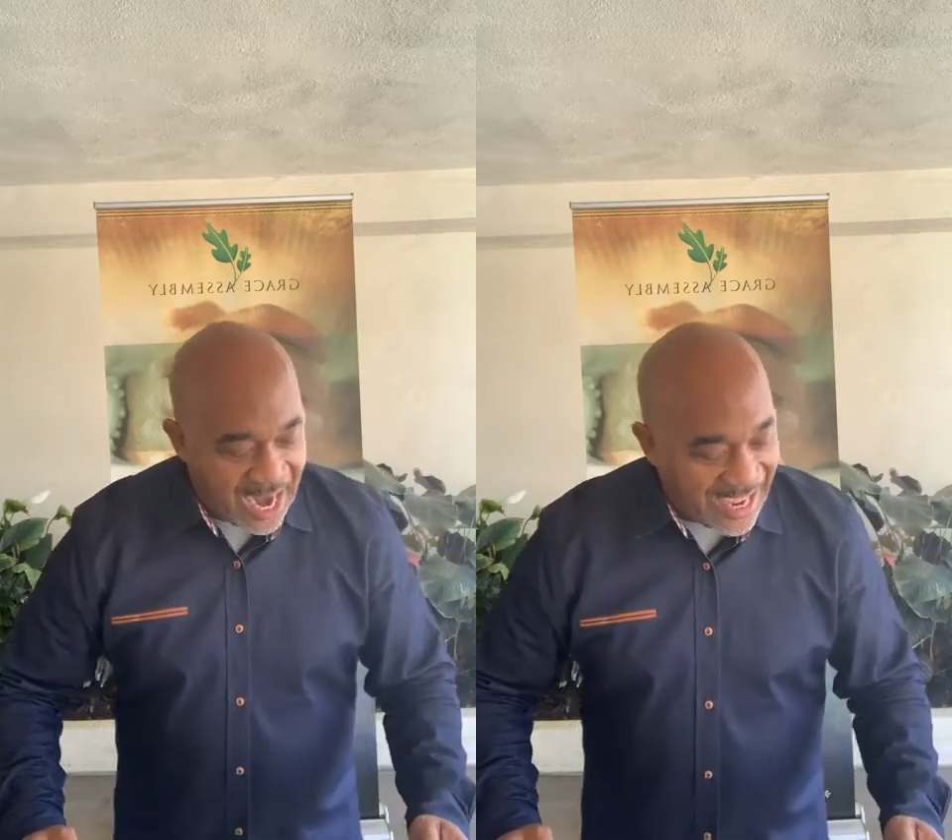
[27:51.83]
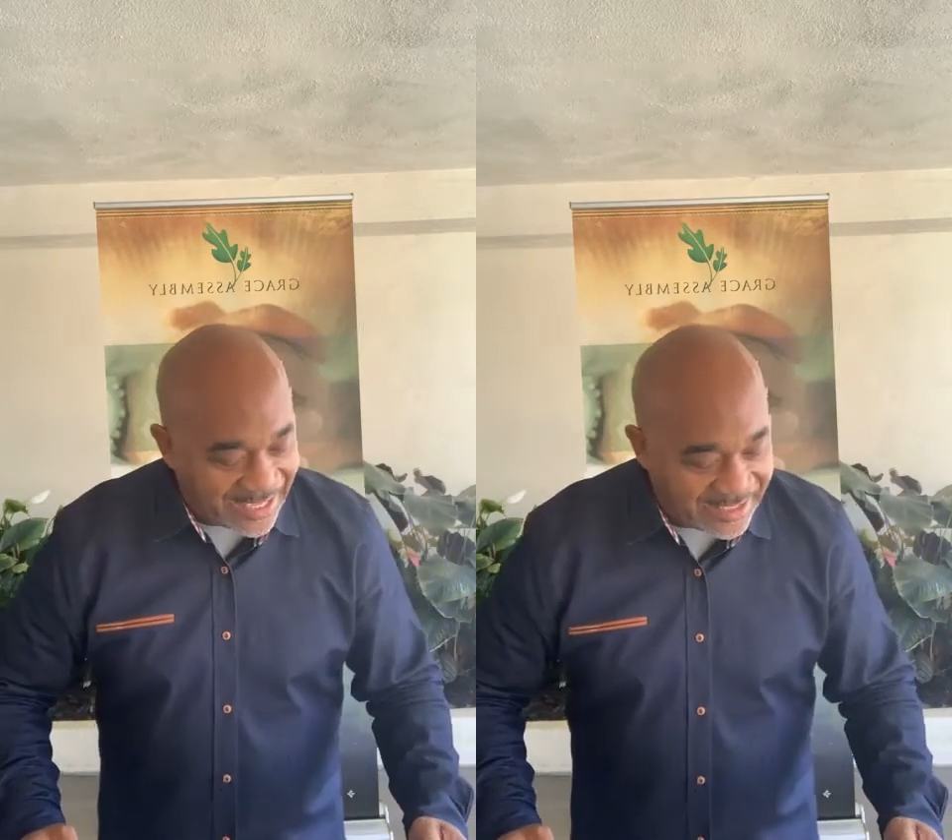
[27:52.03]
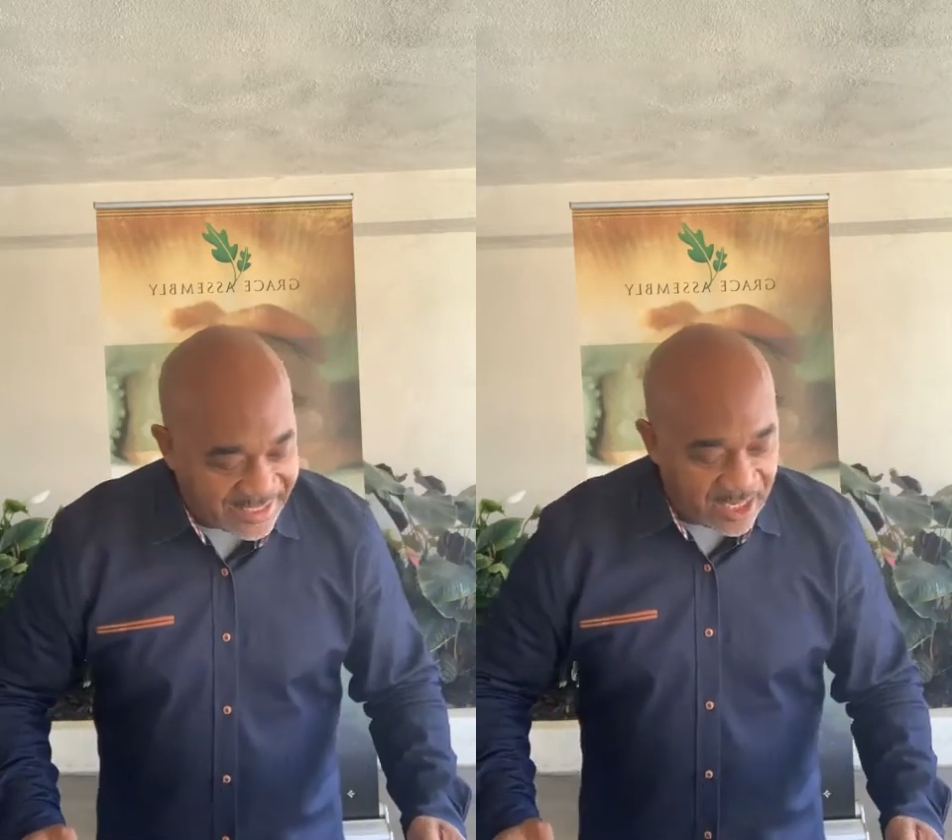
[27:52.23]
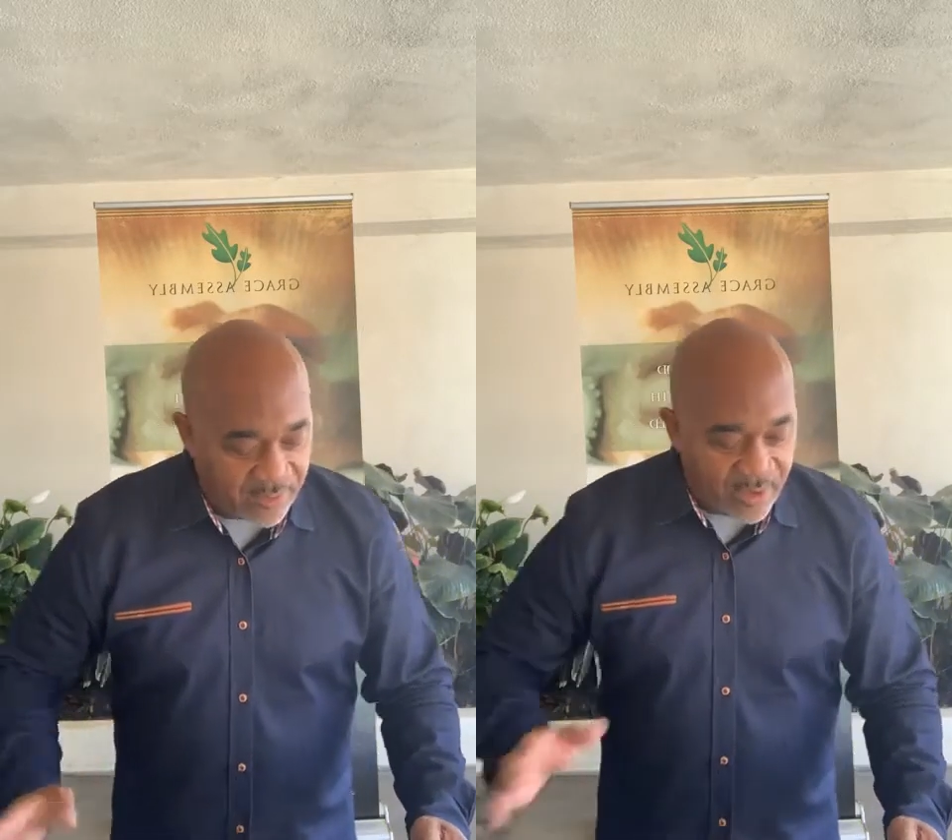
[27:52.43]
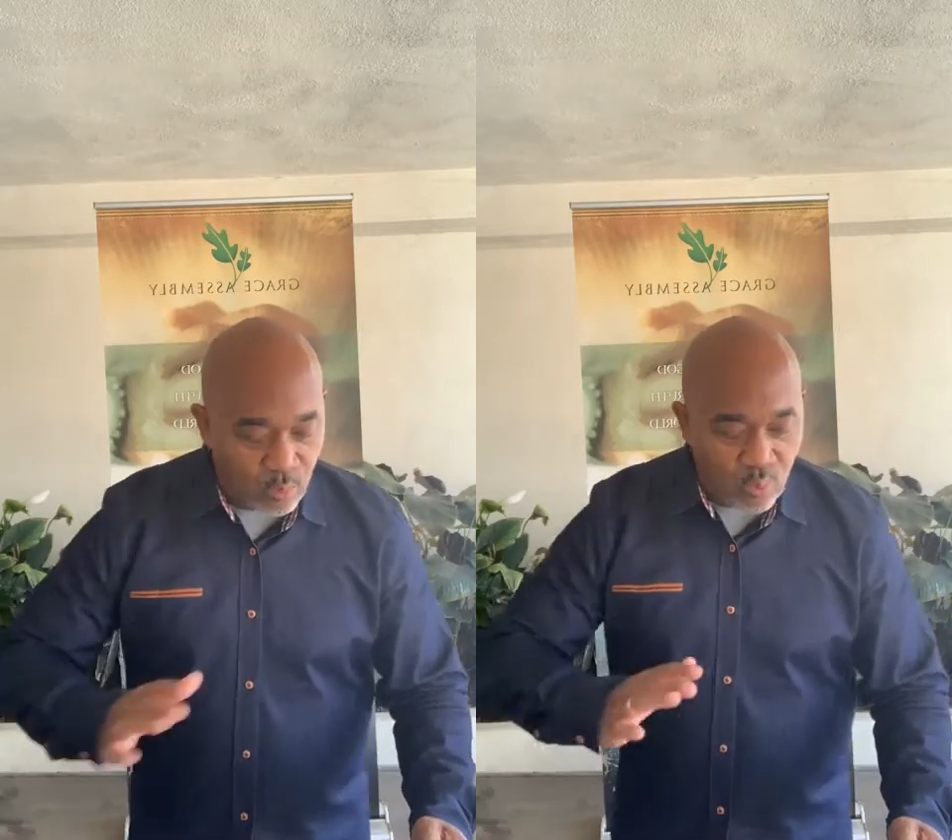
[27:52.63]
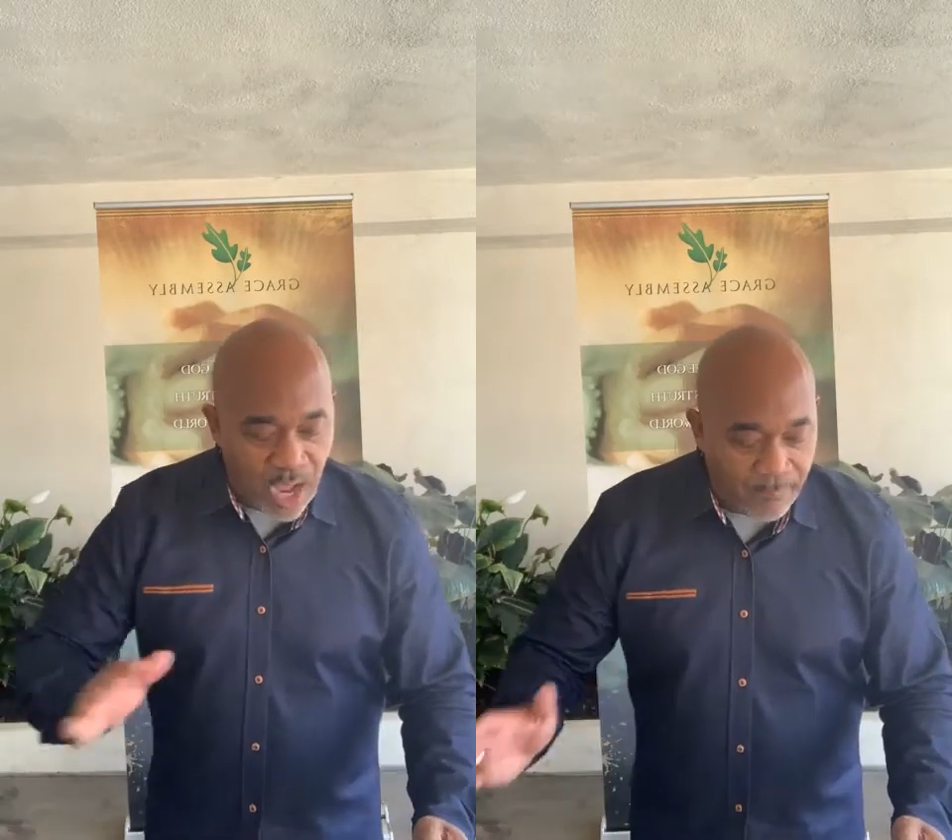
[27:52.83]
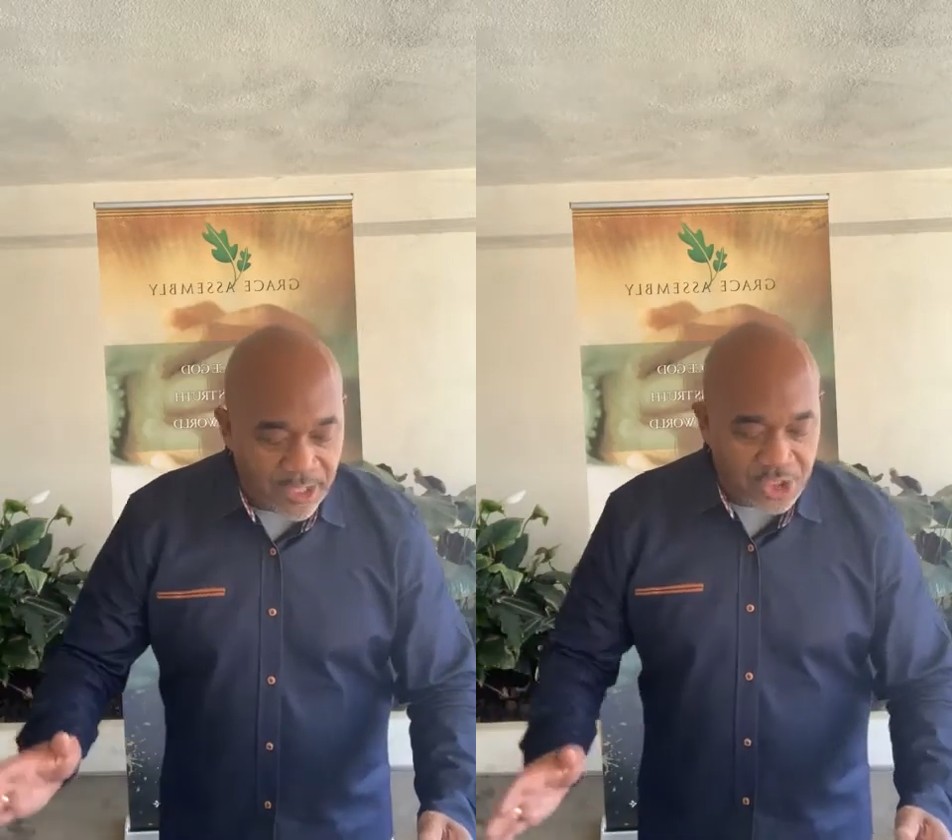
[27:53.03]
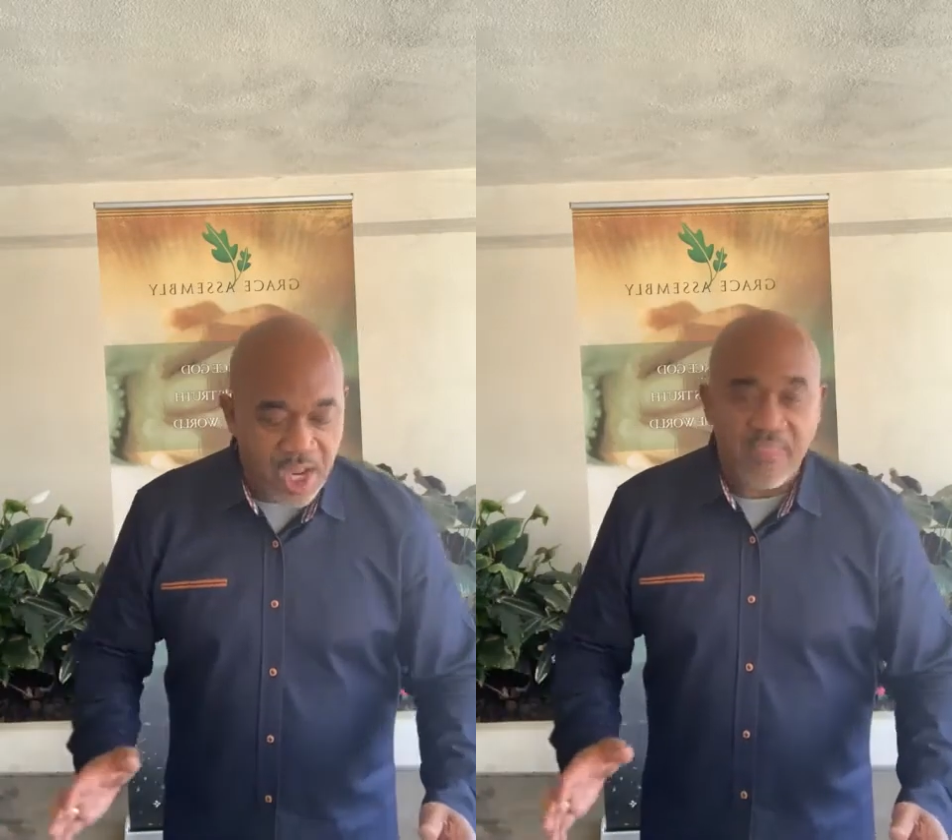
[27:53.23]
and I consider them
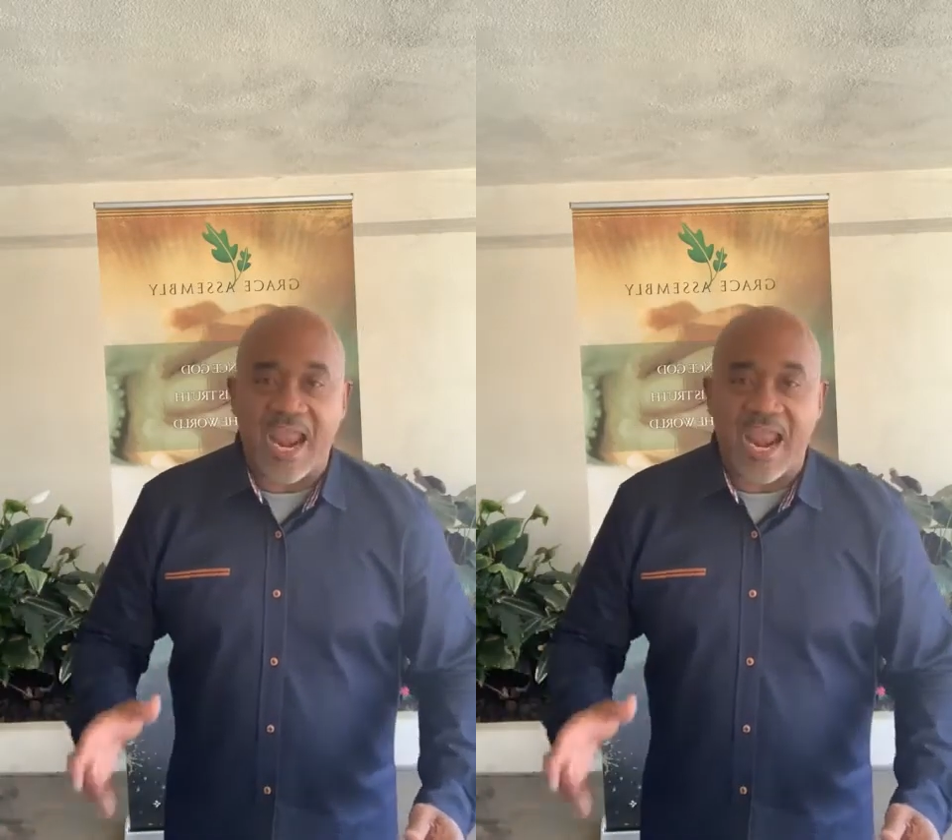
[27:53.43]
rubbish